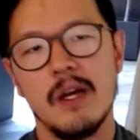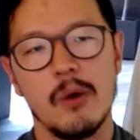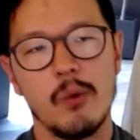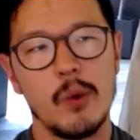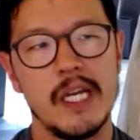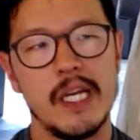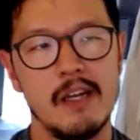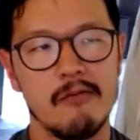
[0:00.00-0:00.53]

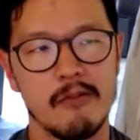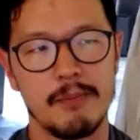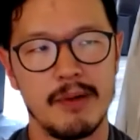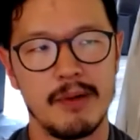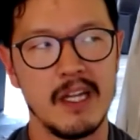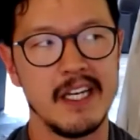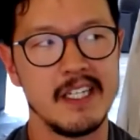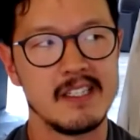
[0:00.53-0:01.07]
we
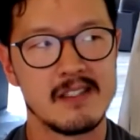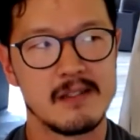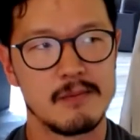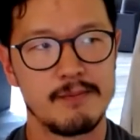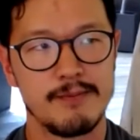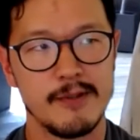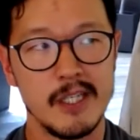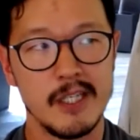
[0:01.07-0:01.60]

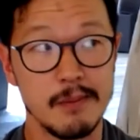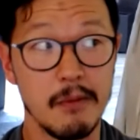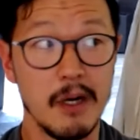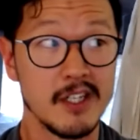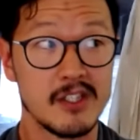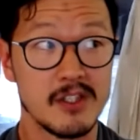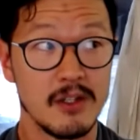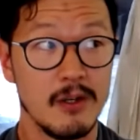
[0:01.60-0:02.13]
replaced pretty
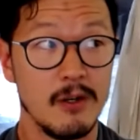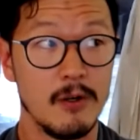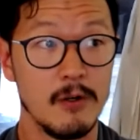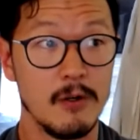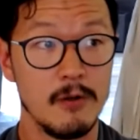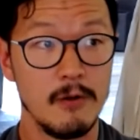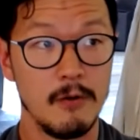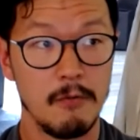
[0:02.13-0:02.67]
much the
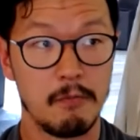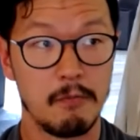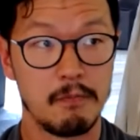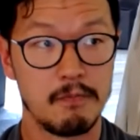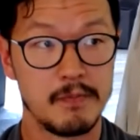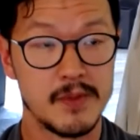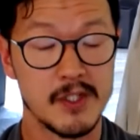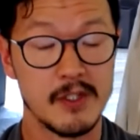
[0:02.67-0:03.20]
whole
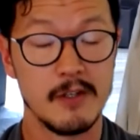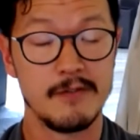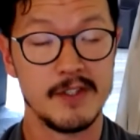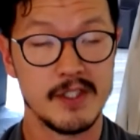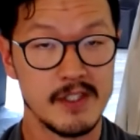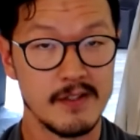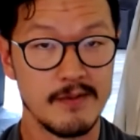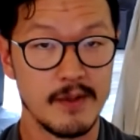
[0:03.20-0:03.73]

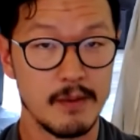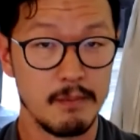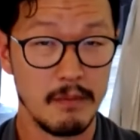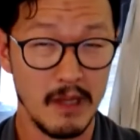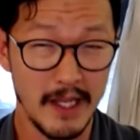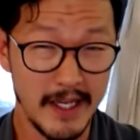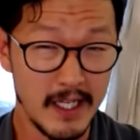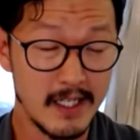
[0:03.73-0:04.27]
surface of the
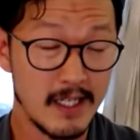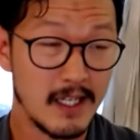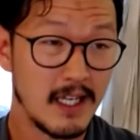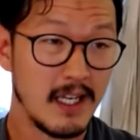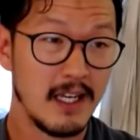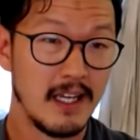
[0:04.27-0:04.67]
lake